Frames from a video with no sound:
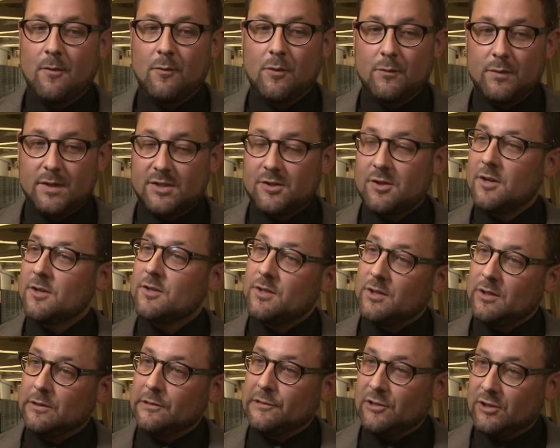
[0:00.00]
When we start
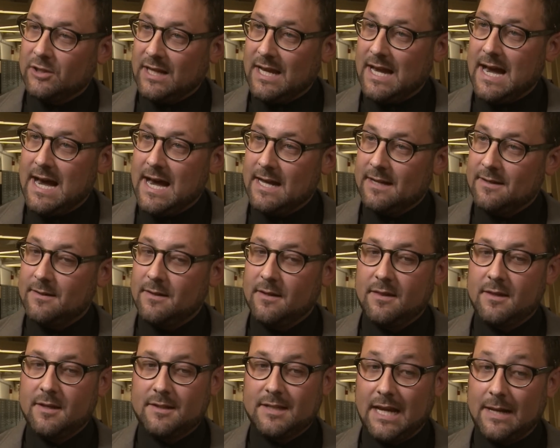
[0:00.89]
to look at
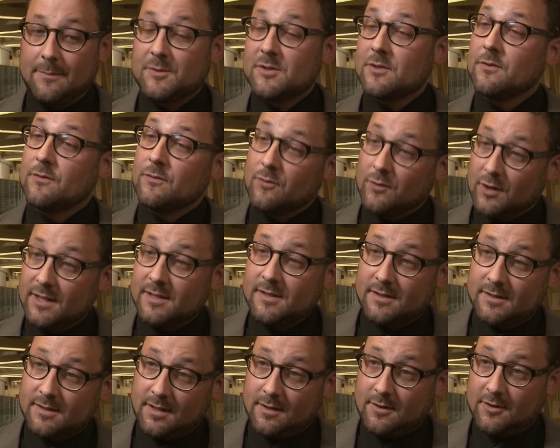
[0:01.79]
the types of
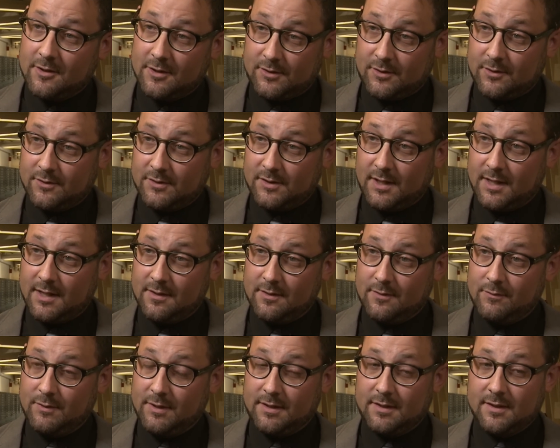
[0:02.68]
risks that are
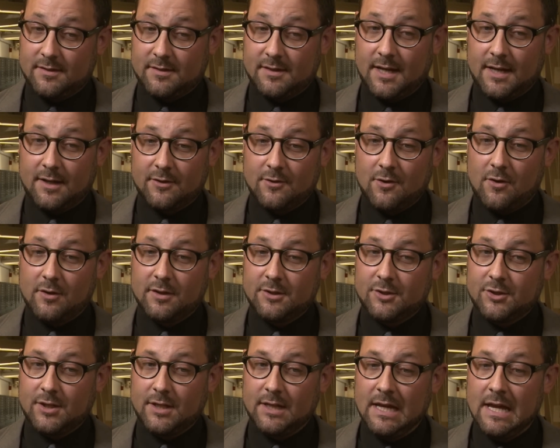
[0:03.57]
associated with this
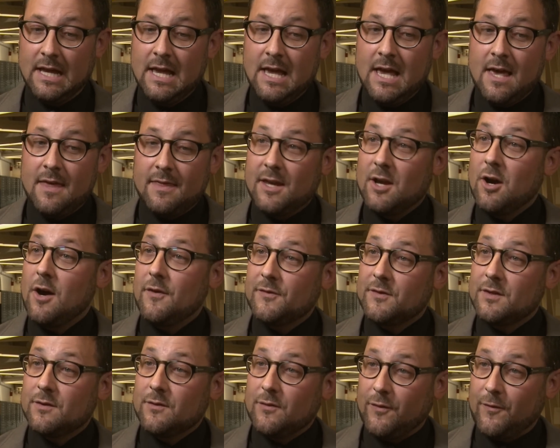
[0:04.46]
technology, they
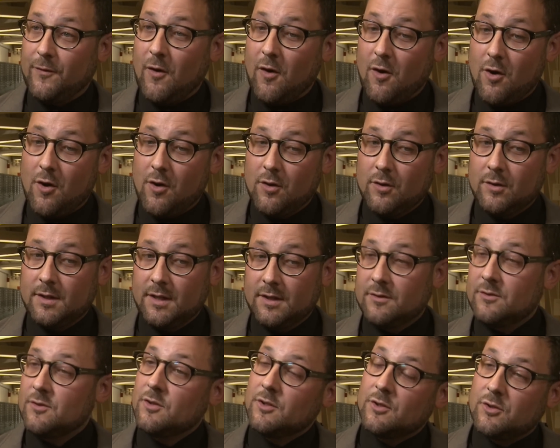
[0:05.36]
often fall
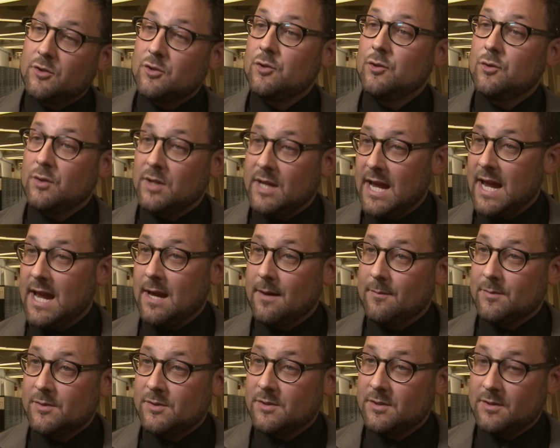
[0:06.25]
into two
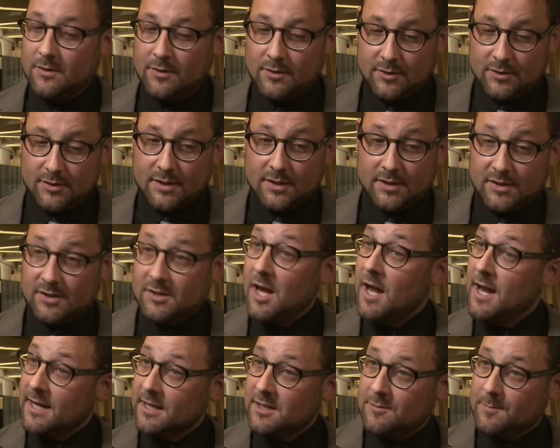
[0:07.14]
camps. There's a
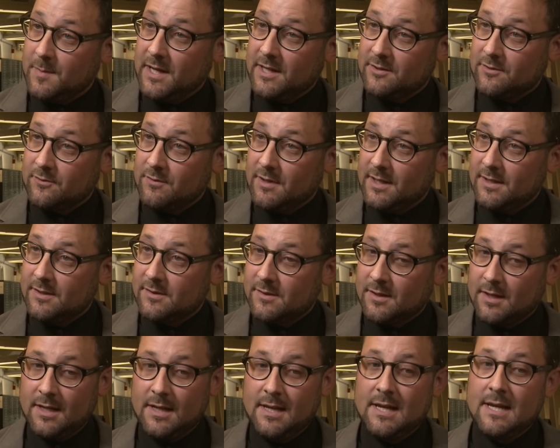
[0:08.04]
science-based
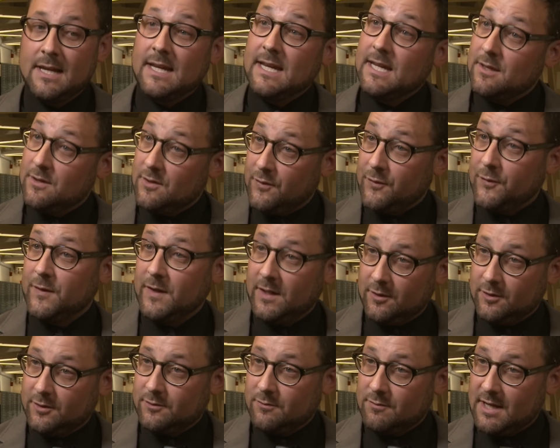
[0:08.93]
risk, in the
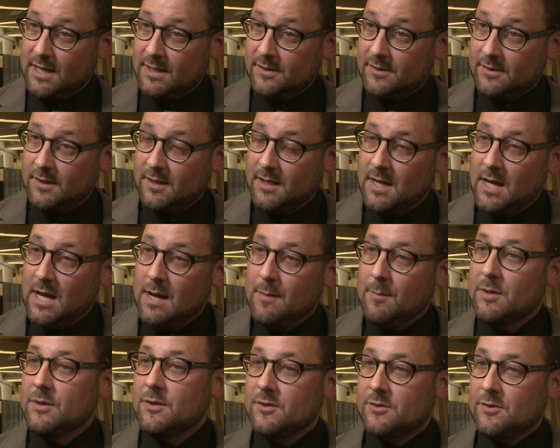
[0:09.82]
field risk,
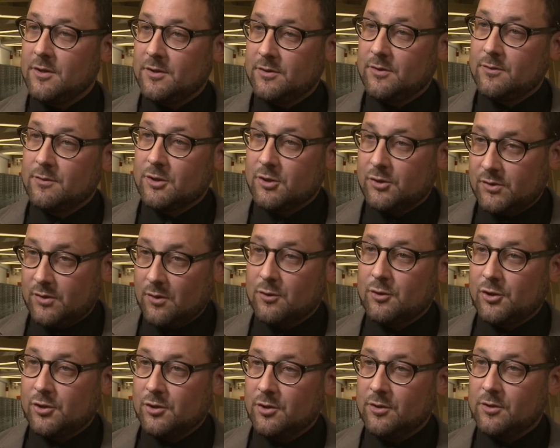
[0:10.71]
but there's also a
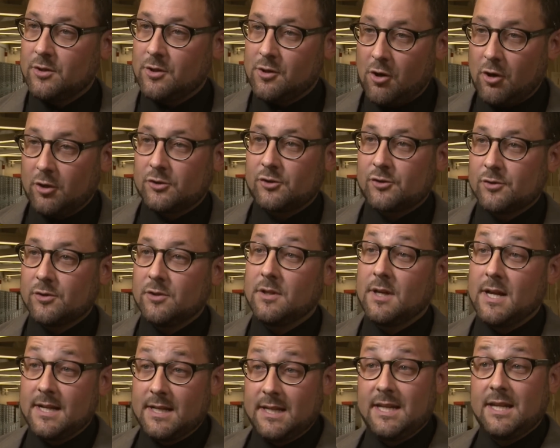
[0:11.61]
social, cultural,
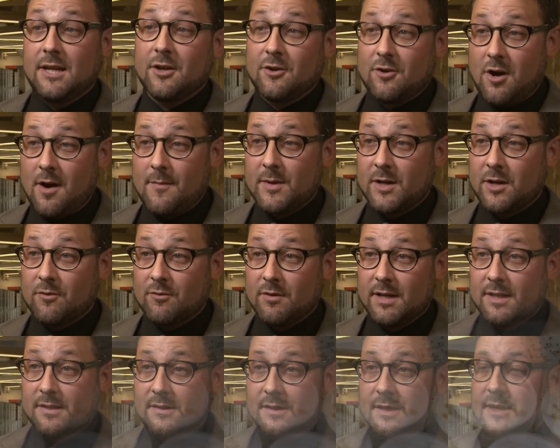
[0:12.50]
and economic
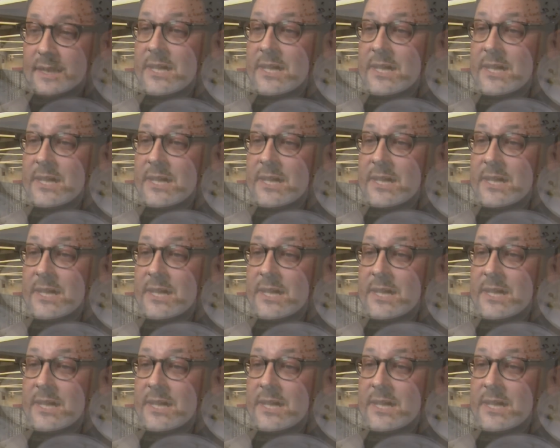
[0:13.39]
risk